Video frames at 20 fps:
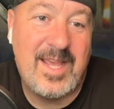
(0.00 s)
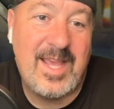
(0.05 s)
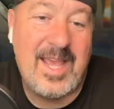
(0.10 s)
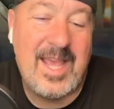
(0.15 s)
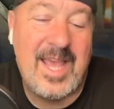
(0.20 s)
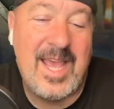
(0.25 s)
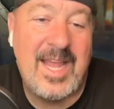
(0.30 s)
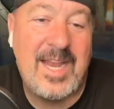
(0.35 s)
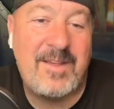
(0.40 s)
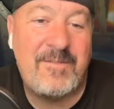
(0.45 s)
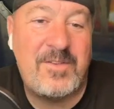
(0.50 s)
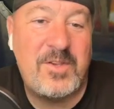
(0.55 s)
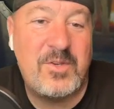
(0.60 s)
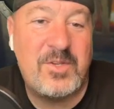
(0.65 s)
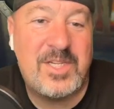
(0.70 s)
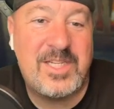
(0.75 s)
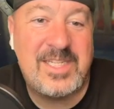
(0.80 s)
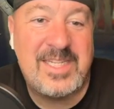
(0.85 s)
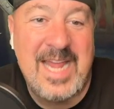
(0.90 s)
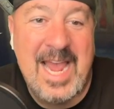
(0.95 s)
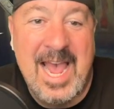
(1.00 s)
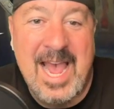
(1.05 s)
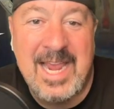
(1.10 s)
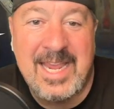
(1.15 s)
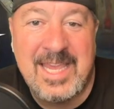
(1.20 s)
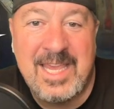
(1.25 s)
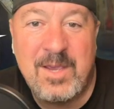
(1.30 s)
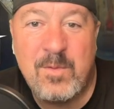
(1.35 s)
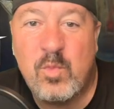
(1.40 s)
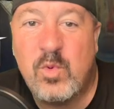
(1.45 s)
And if you stack
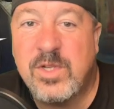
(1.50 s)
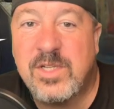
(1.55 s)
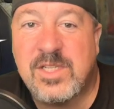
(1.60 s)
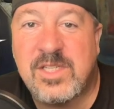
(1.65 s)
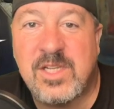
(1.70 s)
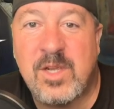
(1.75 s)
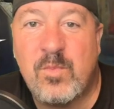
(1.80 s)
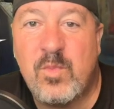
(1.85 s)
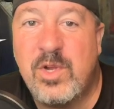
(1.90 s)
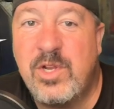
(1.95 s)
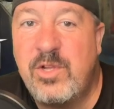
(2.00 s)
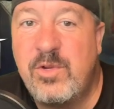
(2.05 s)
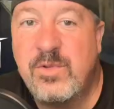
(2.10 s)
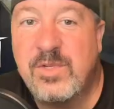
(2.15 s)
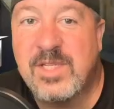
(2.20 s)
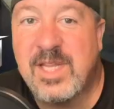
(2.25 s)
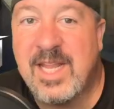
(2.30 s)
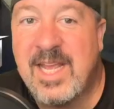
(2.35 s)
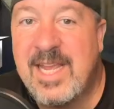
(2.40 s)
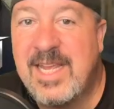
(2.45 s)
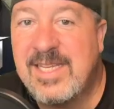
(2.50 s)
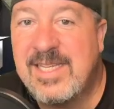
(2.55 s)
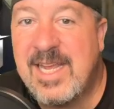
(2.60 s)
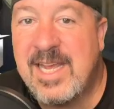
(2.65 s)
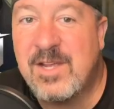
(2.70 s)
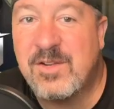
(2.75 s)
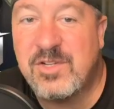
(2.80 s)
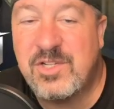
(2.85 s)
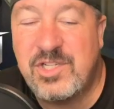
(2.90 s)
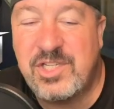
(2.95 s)
him with someone who's laying
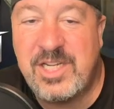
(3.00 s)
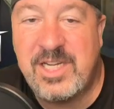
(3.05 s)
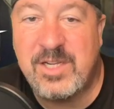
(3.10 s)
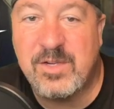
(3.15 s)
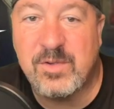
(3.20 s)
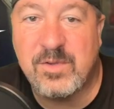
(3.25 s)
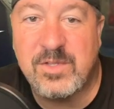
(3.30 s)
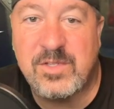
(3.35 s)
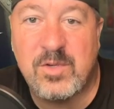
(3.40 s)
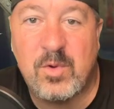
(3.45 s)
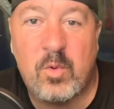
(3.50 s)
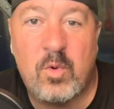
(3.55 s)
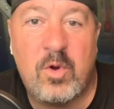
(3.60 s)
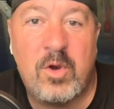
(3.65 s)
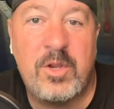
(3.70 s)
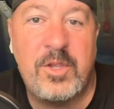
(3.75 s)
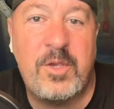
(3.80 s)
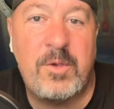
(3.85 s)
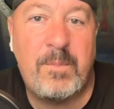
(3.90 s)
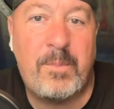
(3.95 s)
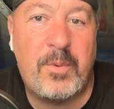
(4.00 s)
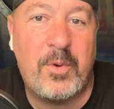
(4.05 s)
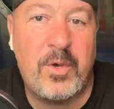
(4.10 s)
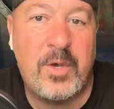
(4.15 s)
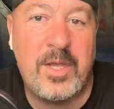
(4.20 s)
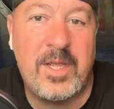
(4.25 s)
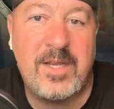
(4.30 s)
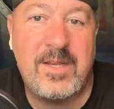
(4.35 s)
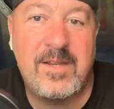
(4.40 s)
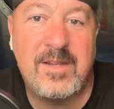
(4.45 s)
down shields, or you
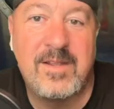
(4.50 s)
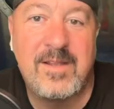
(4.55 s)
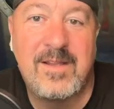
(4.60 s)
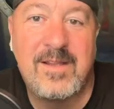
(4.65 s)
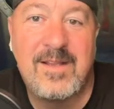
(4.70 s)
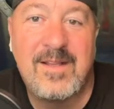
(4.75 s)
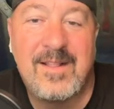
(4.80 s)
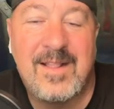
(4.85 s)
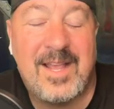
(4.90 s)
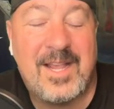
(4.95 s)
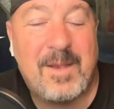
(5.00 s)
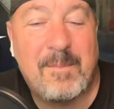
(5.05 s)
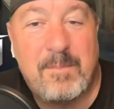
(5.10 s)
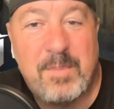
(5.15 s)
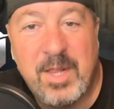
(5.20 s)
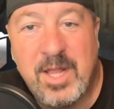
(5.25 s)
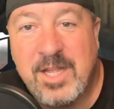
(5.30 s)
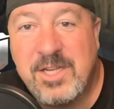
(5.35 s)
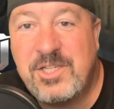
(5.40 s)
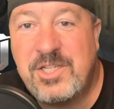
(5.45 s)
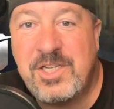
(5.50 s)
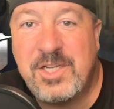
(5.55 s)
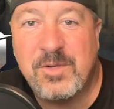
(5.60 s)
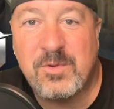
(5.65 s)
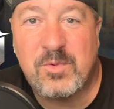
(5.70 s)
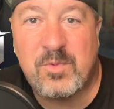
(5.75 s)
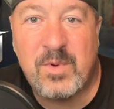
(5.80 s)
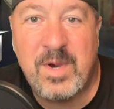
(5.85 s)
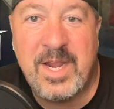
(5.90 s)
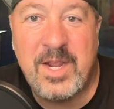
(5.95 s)
put like a blood
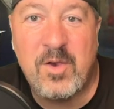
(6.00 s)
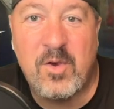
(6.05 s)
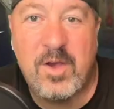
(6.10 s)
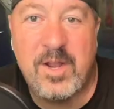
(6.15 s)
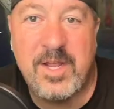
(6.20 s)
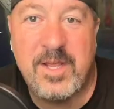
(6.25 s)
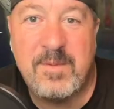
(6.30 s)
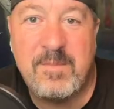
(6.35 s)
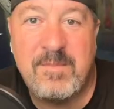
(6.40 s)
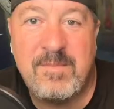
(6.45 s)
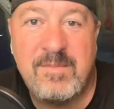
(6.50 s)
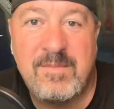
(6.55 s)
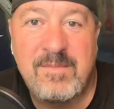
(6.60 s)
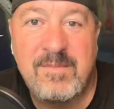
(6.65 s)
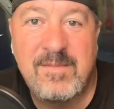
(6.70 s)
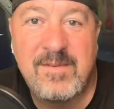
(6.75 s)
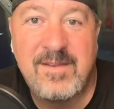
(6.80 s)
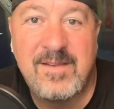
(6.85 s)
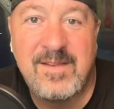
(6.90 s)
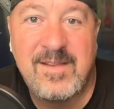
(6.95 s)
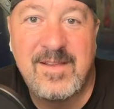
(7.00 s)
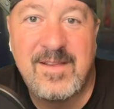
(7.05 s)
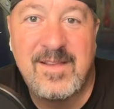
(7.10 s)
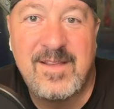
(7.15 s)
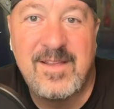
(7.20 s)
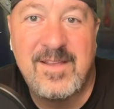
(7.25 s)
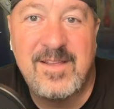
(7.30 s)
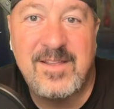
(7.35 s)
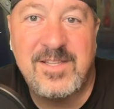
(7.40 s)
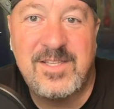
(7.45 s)
shield ring on him
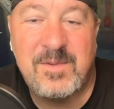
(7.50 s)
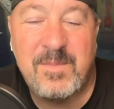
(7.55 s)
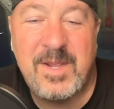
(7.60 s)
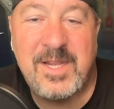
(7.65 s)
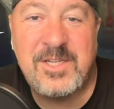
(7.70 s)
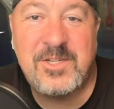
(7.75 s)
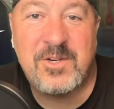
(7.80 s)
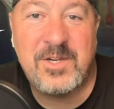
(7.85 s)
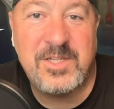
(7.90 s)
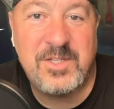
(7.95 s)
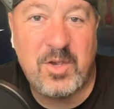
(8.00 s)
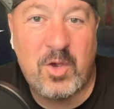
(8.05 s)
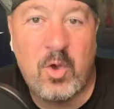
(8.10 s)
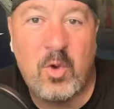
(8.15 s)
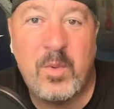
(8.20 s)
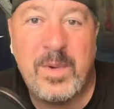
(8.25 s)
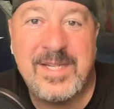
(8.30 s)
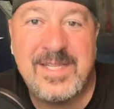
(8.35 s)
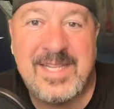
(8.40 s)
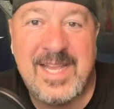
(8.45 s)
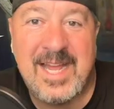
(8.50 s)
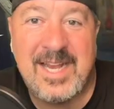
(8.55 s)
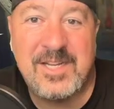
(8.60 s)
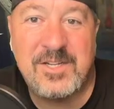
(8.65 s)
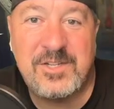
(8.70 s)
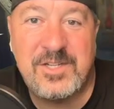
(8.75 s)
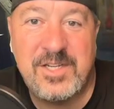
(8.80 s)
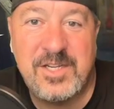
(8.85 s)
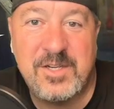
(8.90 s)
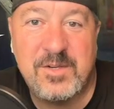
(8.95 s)
to make sure he's always got a
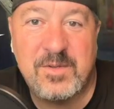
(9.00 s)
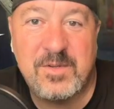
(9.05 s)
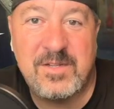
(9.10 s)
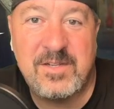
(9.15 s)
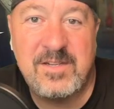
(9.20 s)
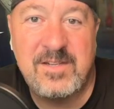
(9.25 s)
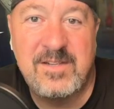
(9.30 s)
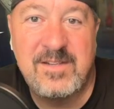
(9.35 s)
shield,